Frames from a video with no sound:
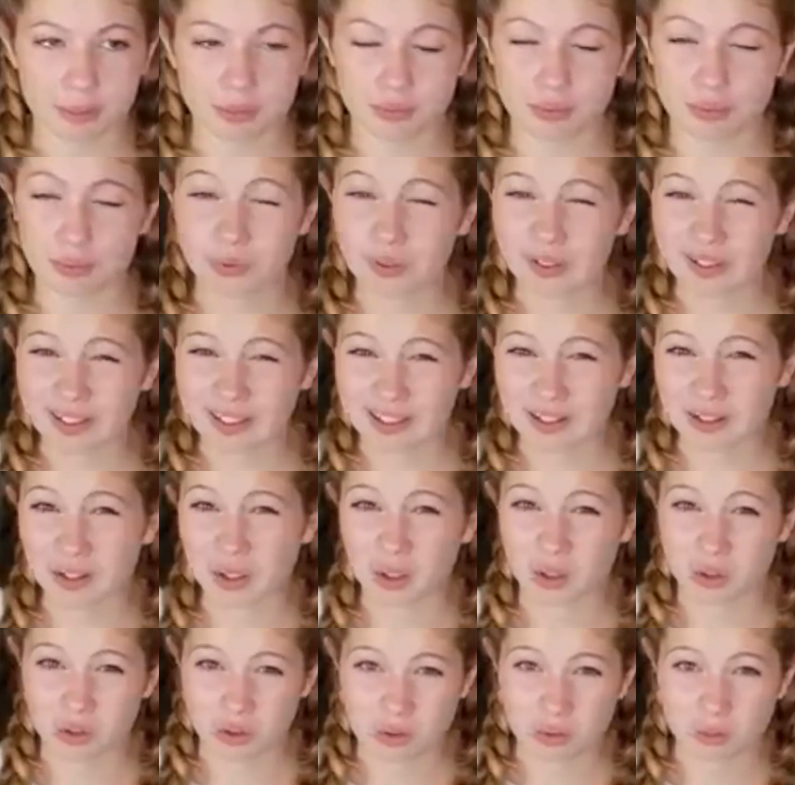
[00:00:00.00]
pretty
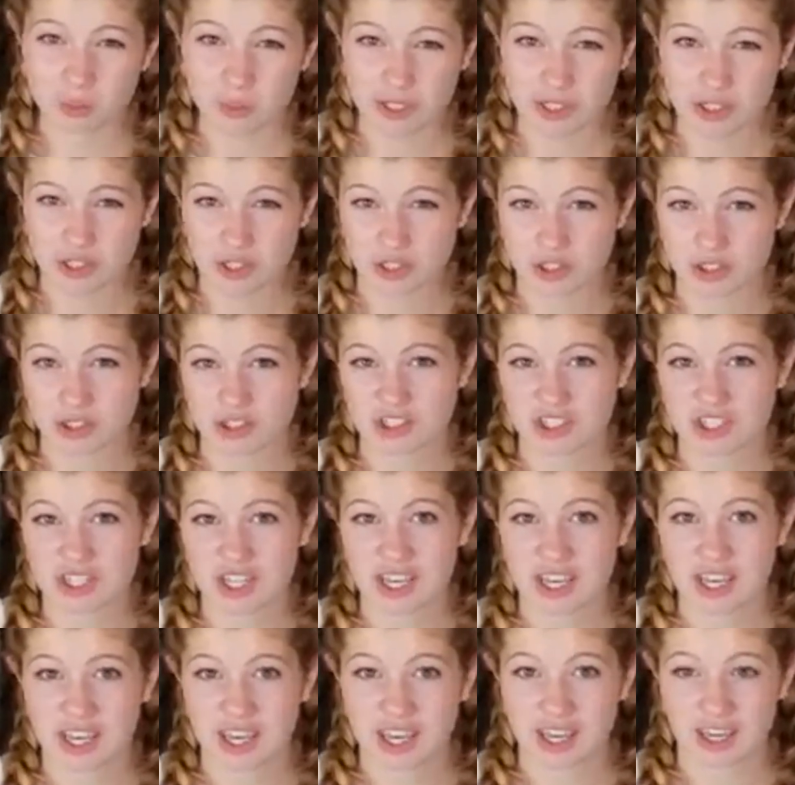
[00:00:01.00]
cold winters
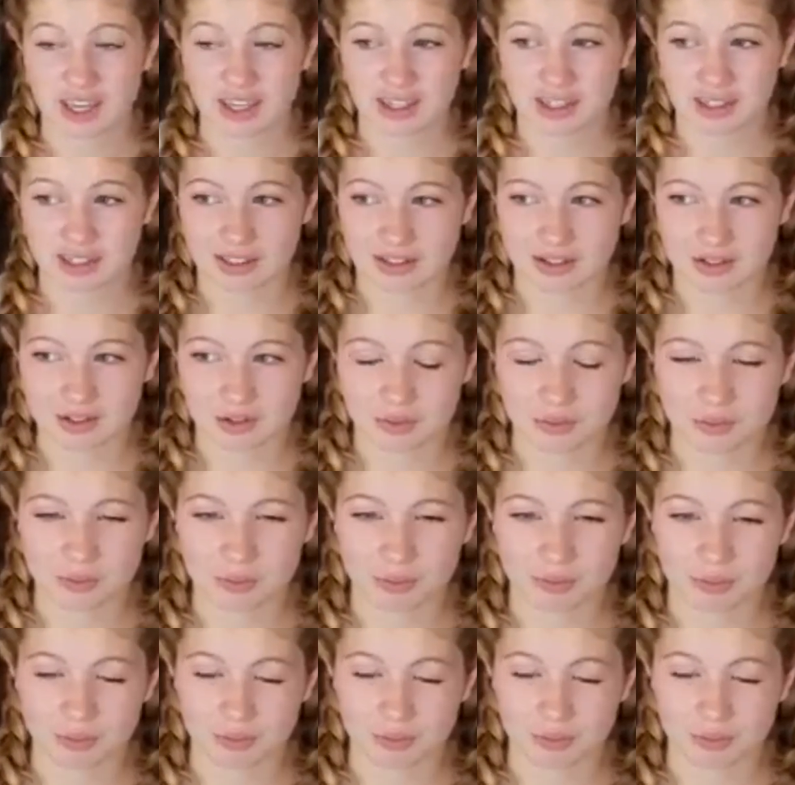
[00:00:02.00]
and